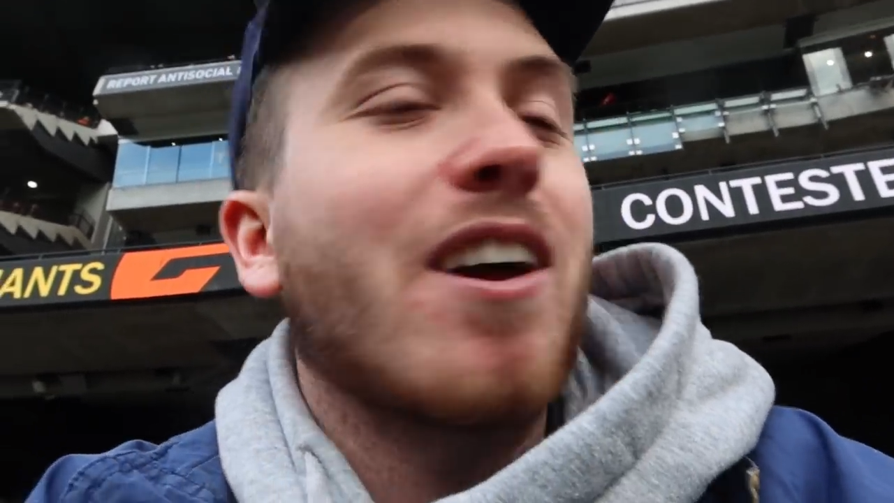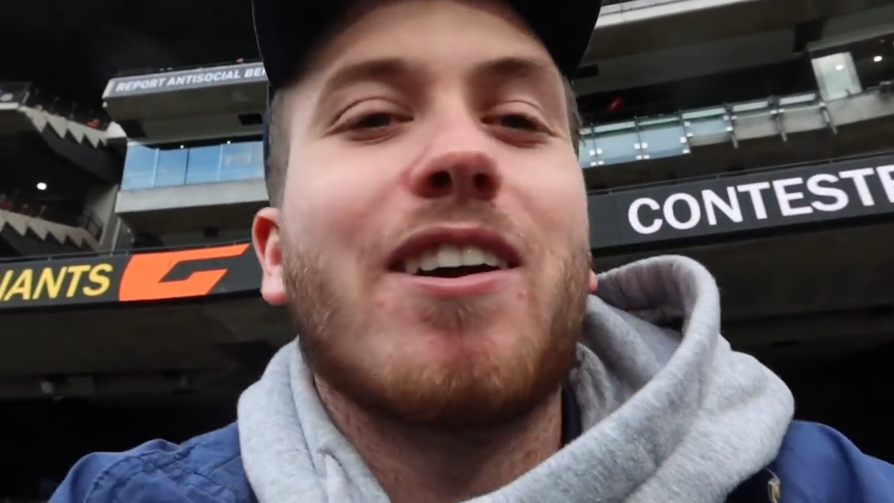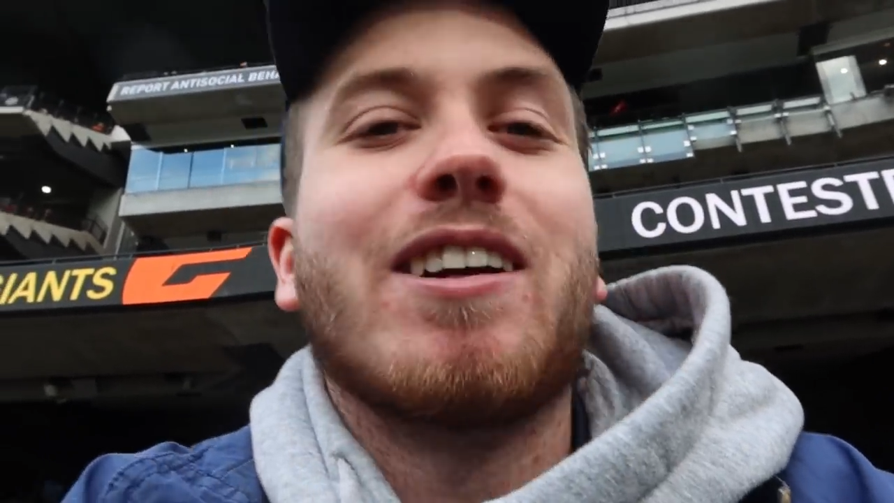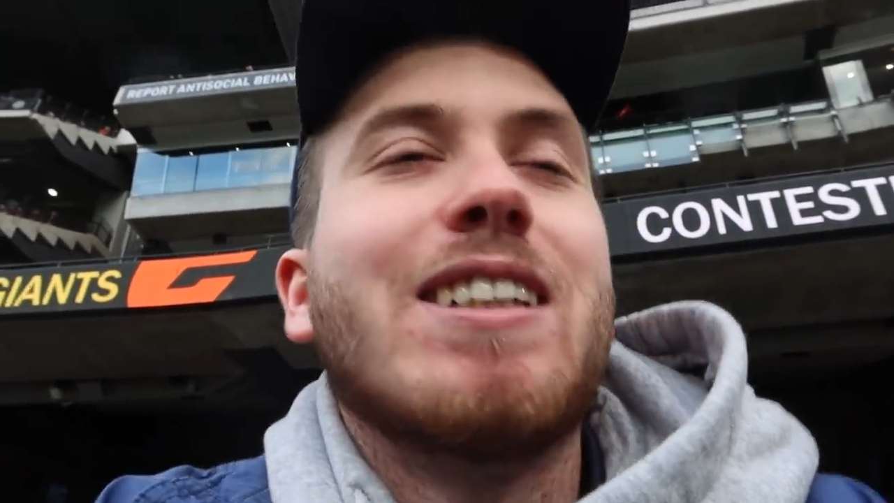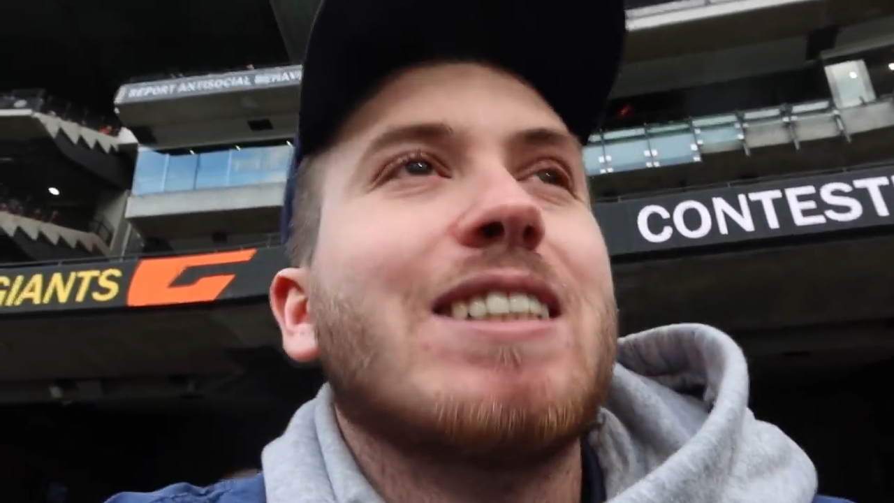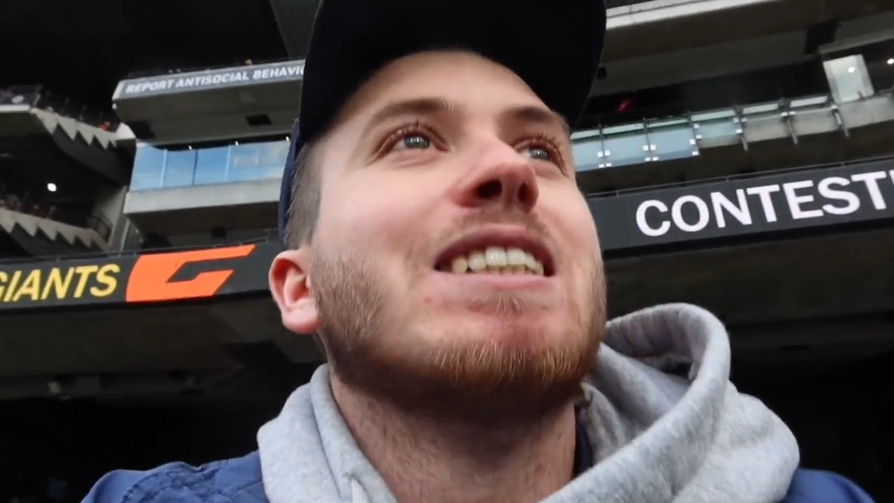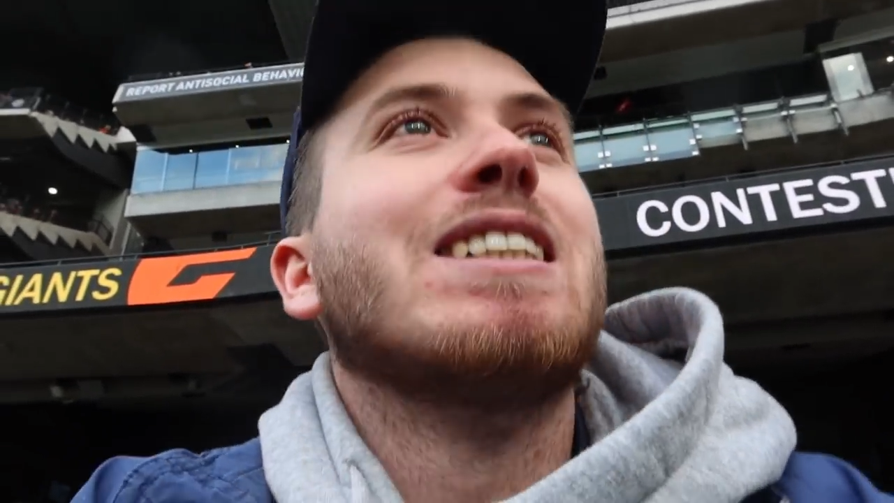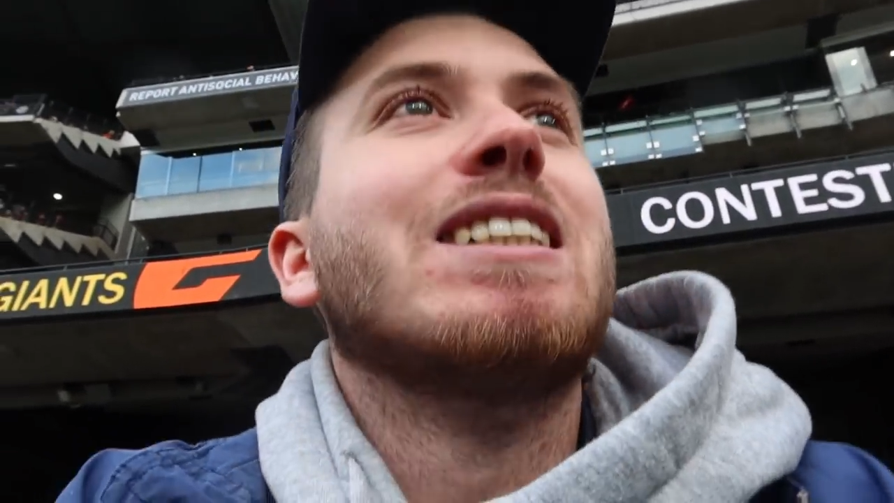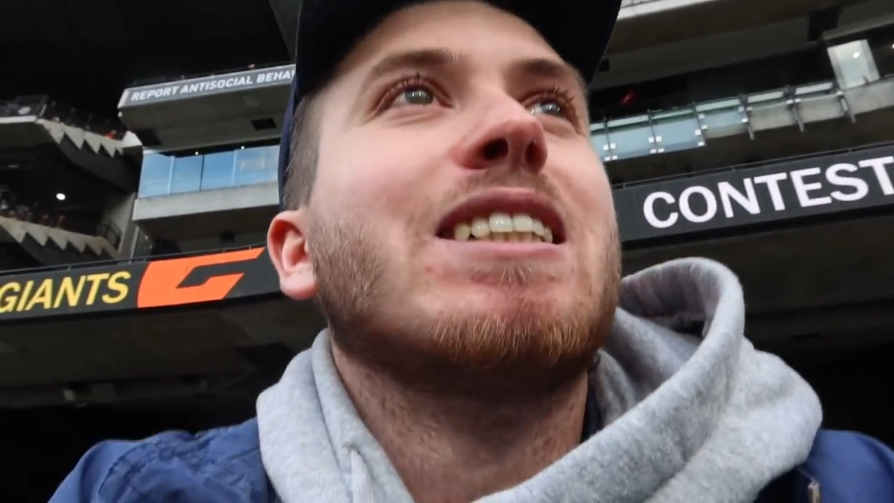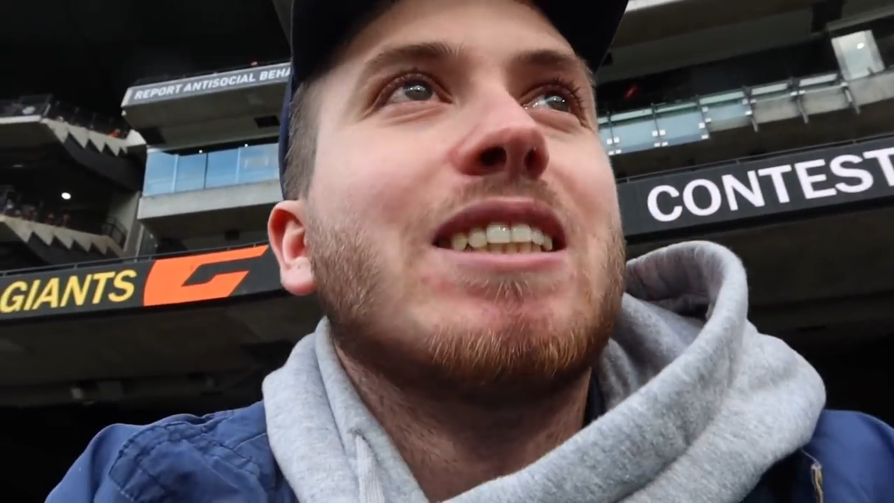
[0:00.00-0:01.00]
though.
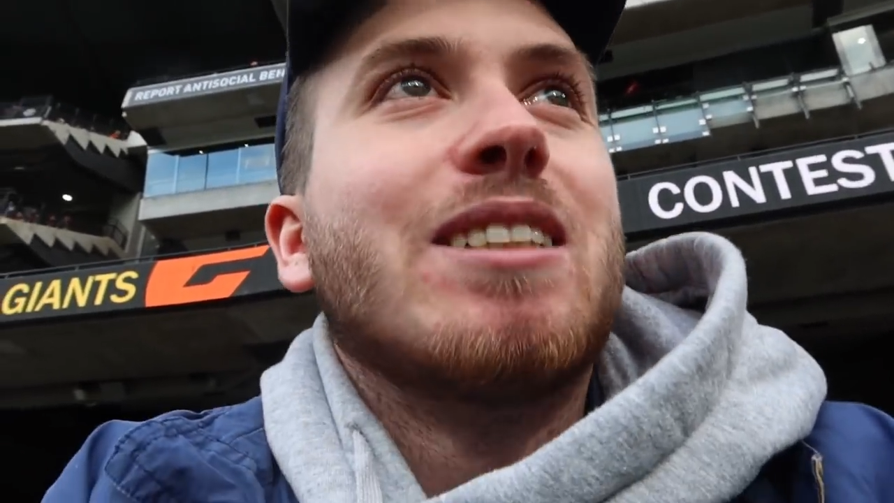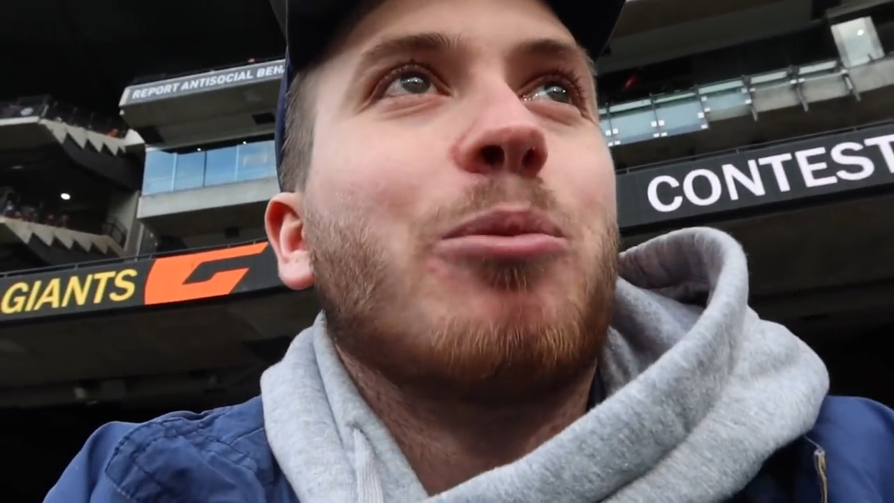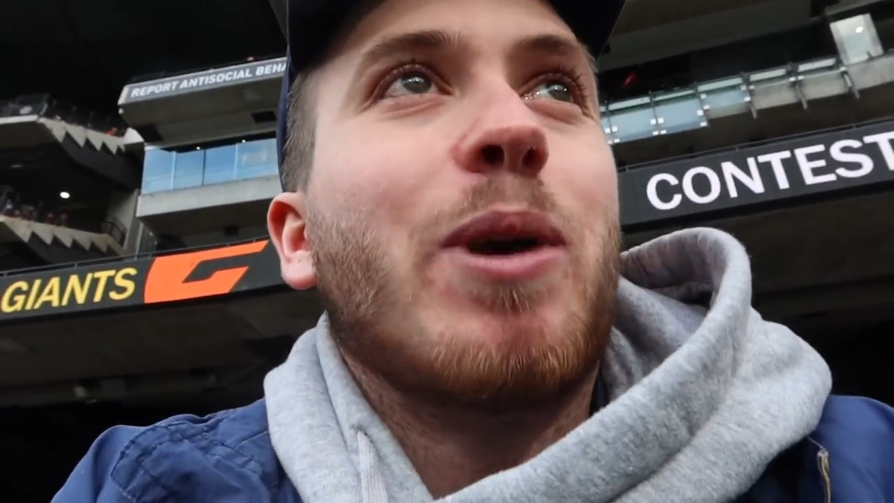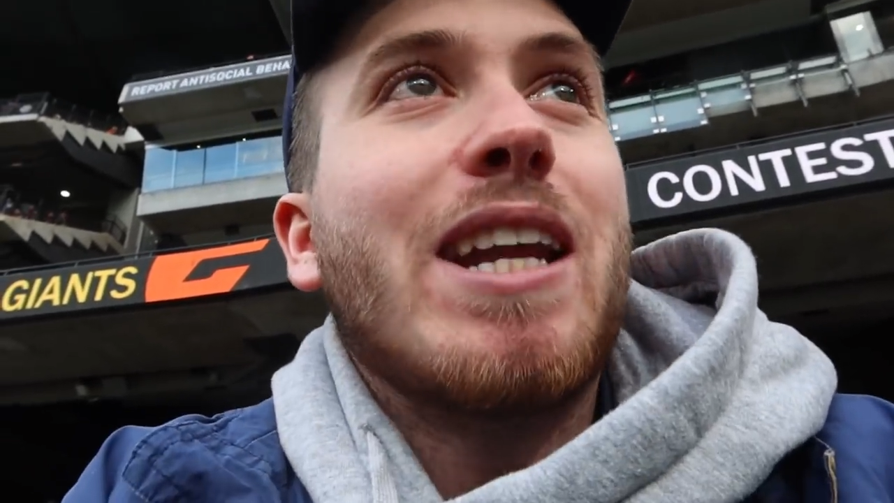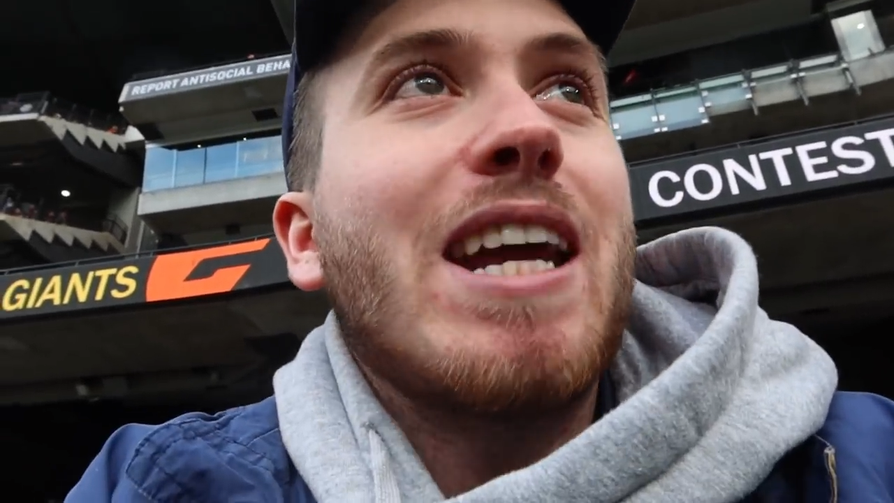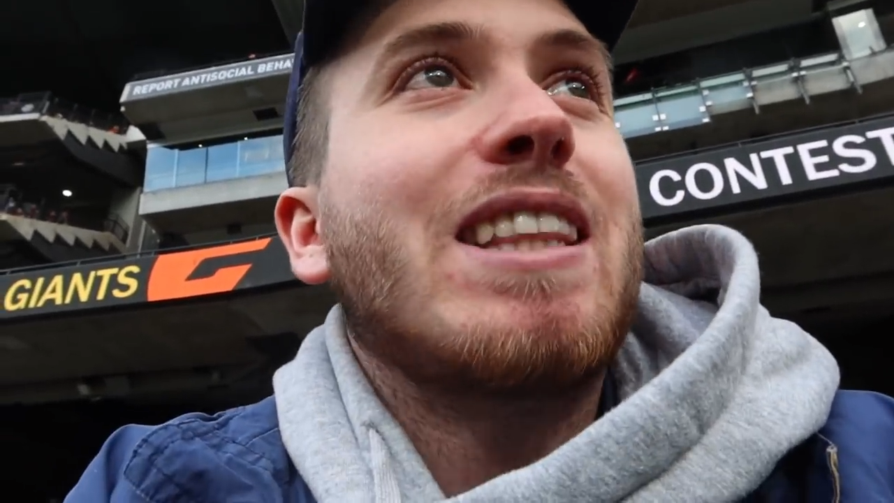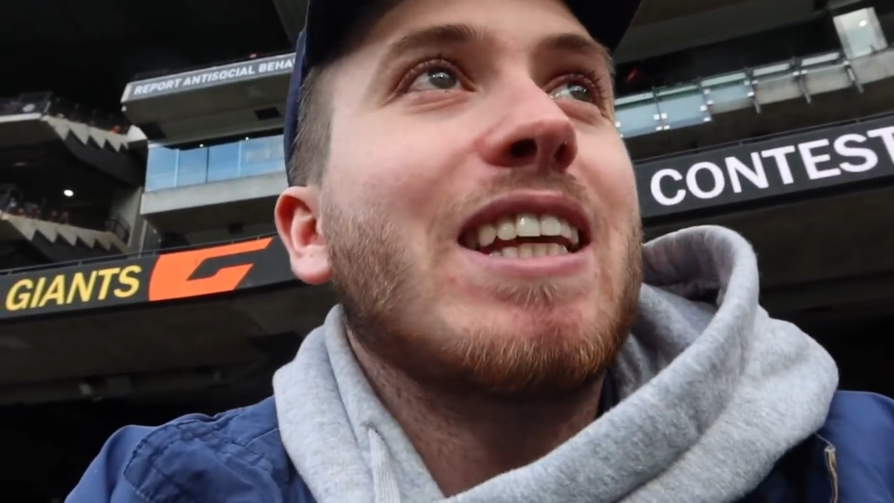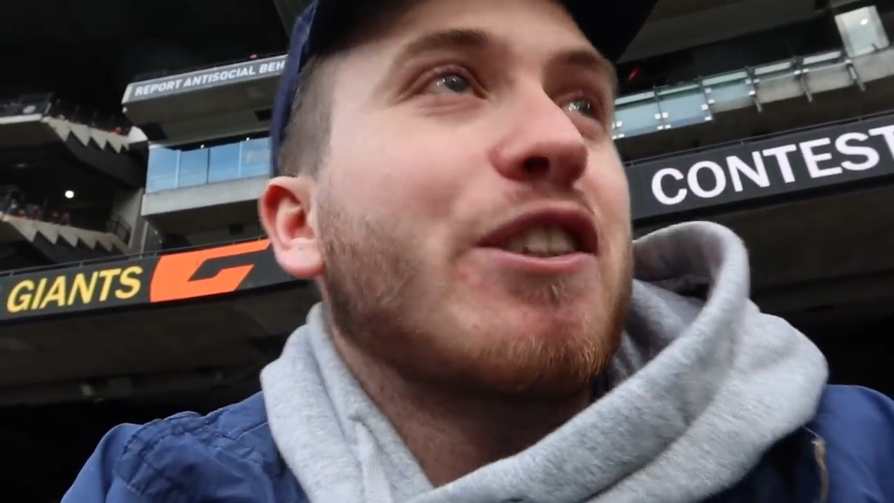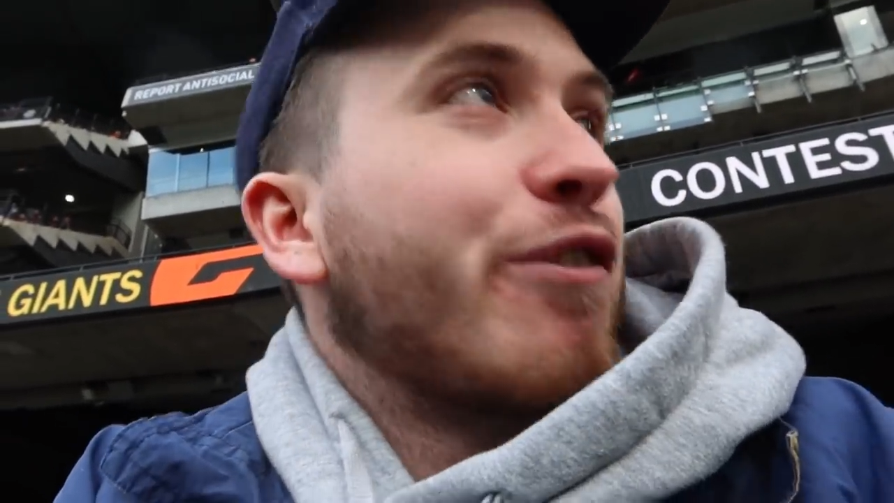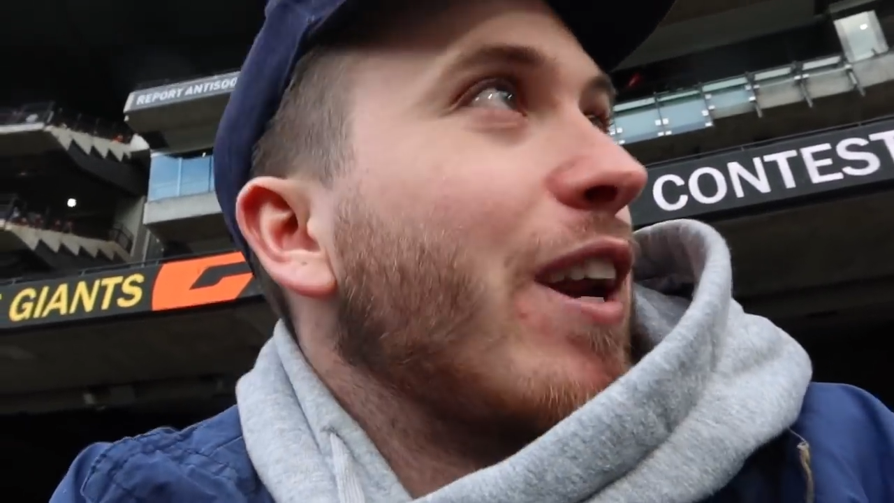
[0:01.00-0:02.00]
We need this,